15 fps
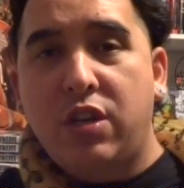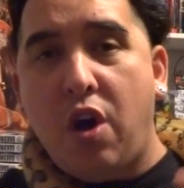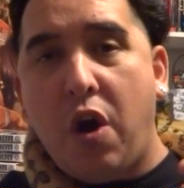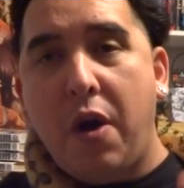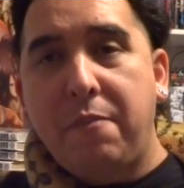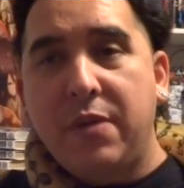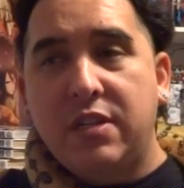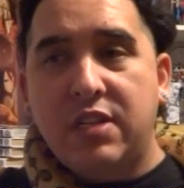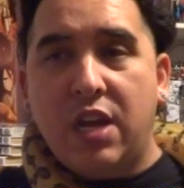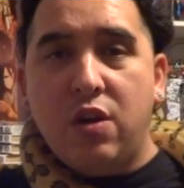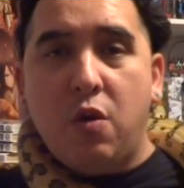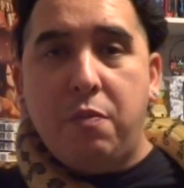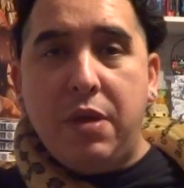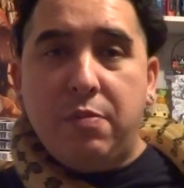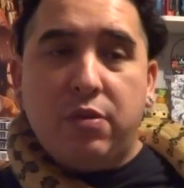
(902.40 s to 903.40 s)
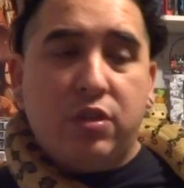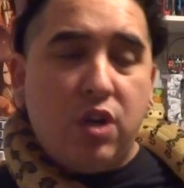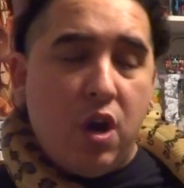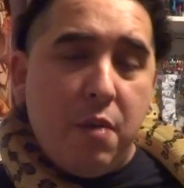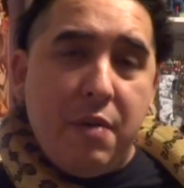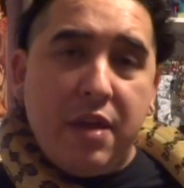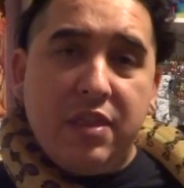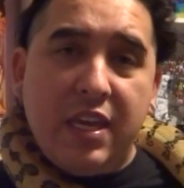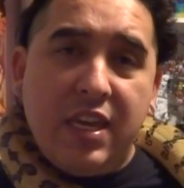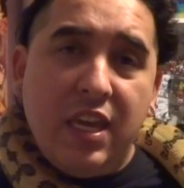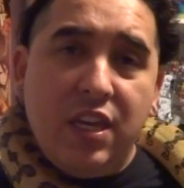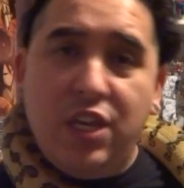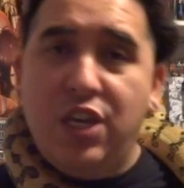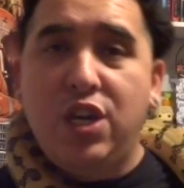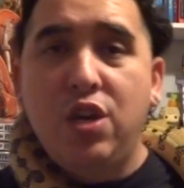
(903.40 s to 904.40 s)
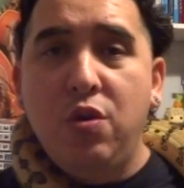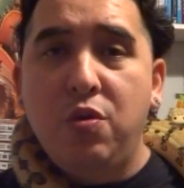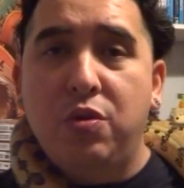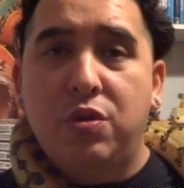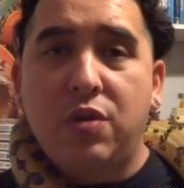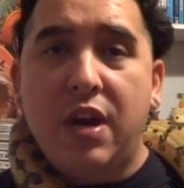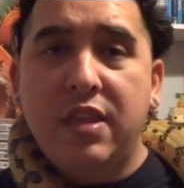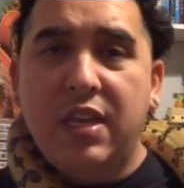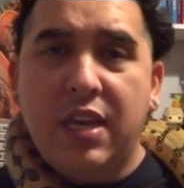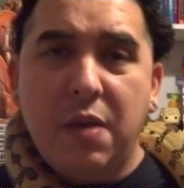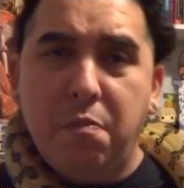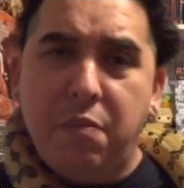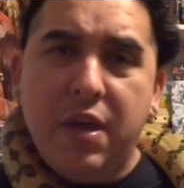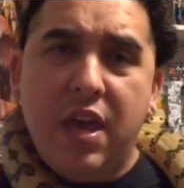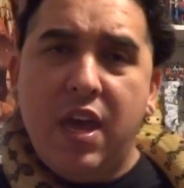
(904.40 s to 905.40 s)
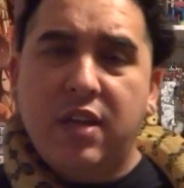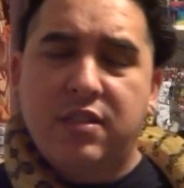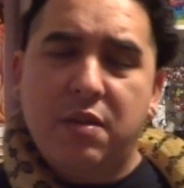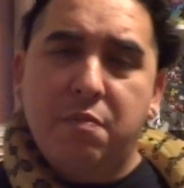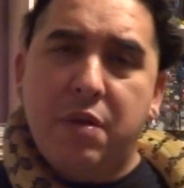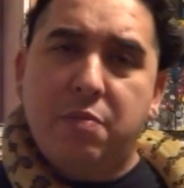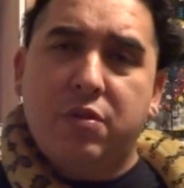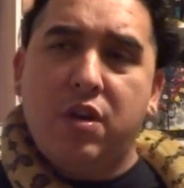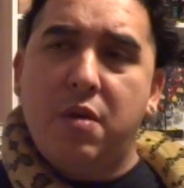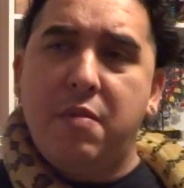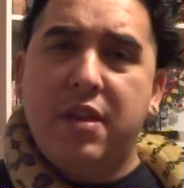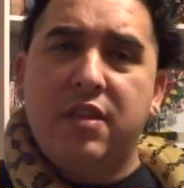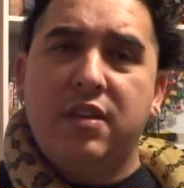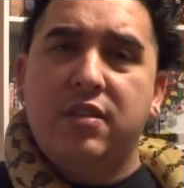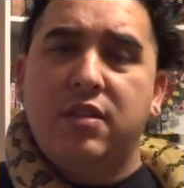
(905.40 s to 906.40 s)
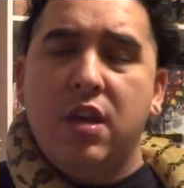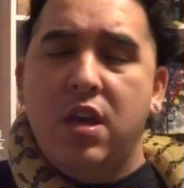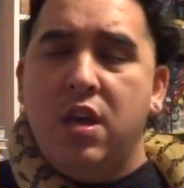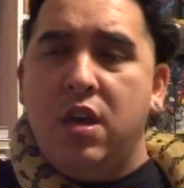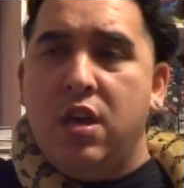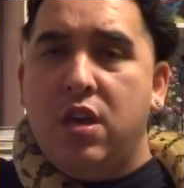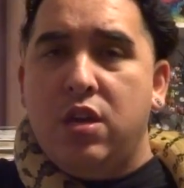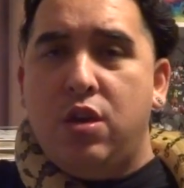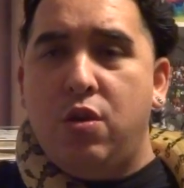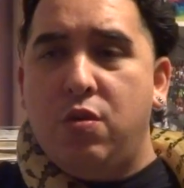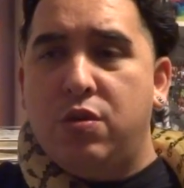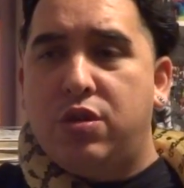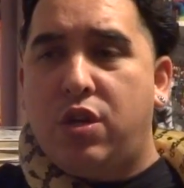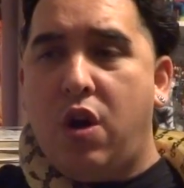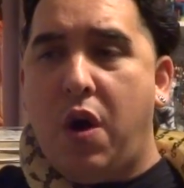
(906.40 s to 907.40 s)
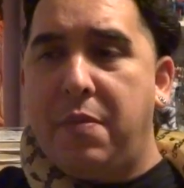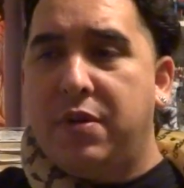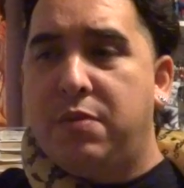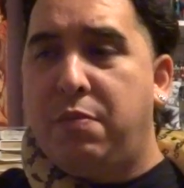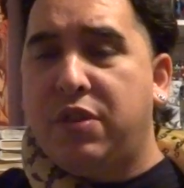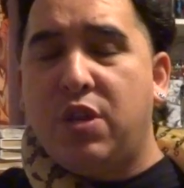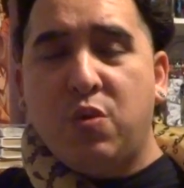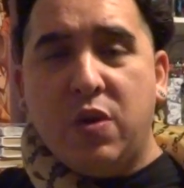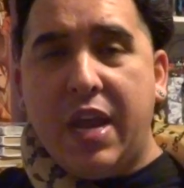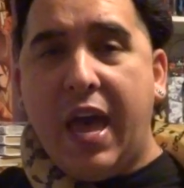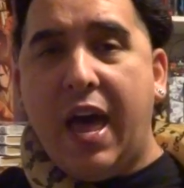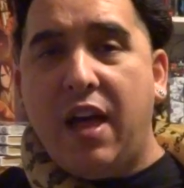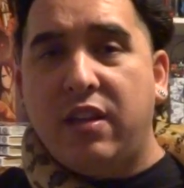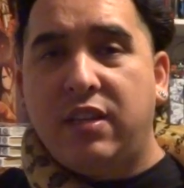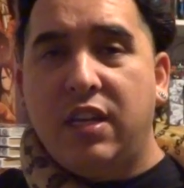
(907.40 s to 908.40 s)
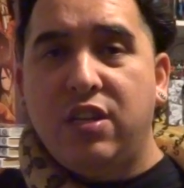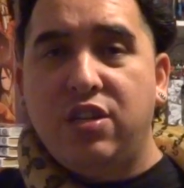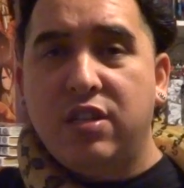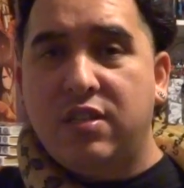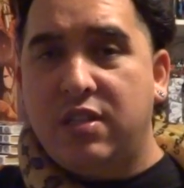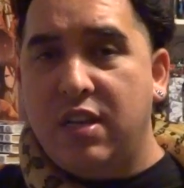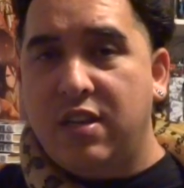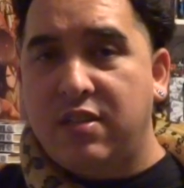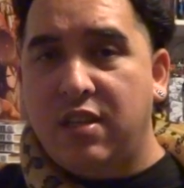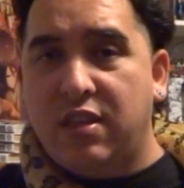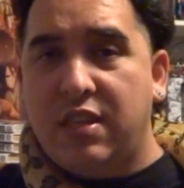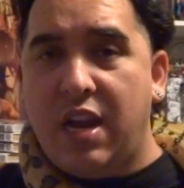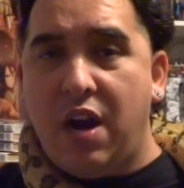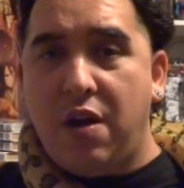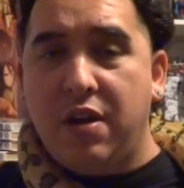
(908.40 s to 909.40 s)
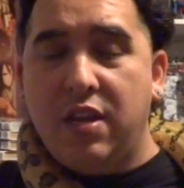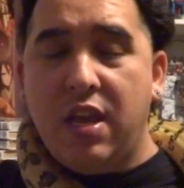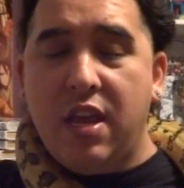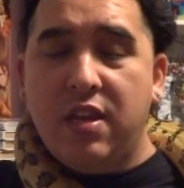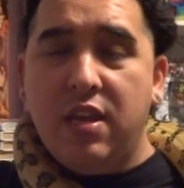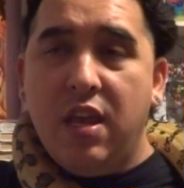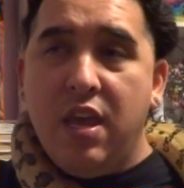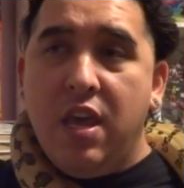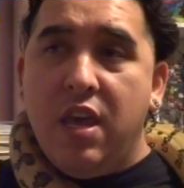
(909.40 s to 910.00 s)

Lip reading: Carpets, I know people talk about, they get huge, right? They get big. Some people talk about these huge carpets, but the reality just isn't there.